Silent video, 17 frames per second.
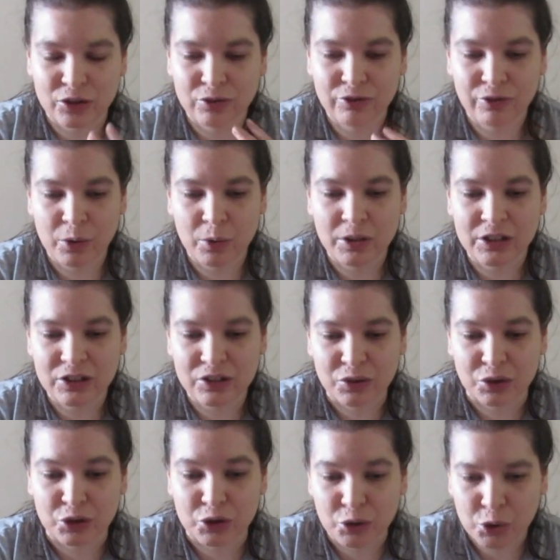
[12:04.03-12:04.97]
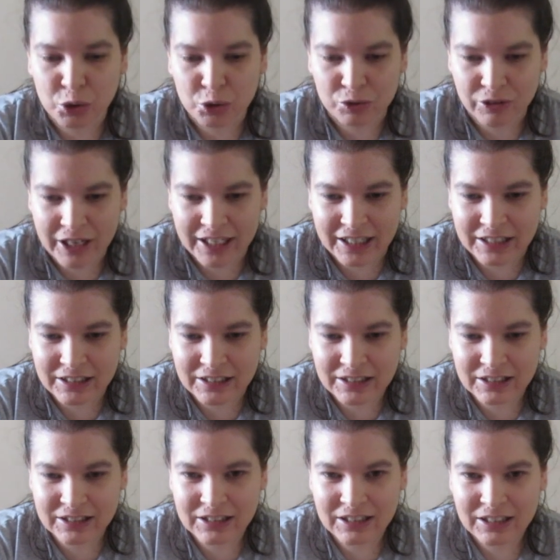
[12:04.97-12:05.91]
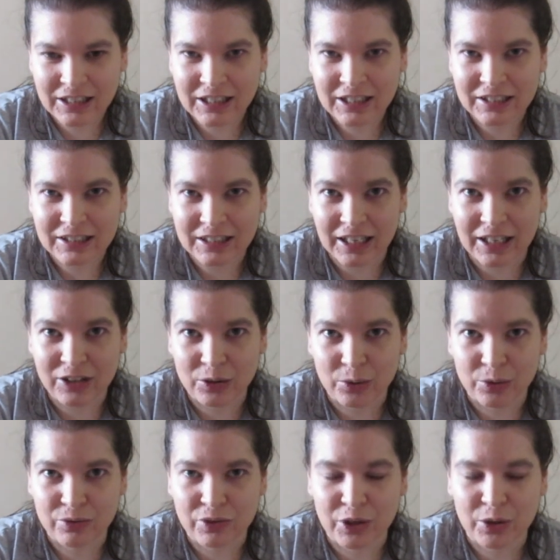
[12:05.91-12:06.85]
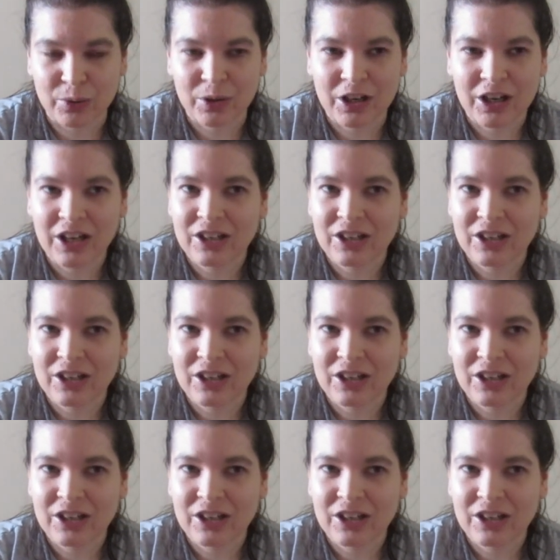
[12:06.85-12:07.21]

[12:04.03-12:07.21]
You focus on your race to get you through.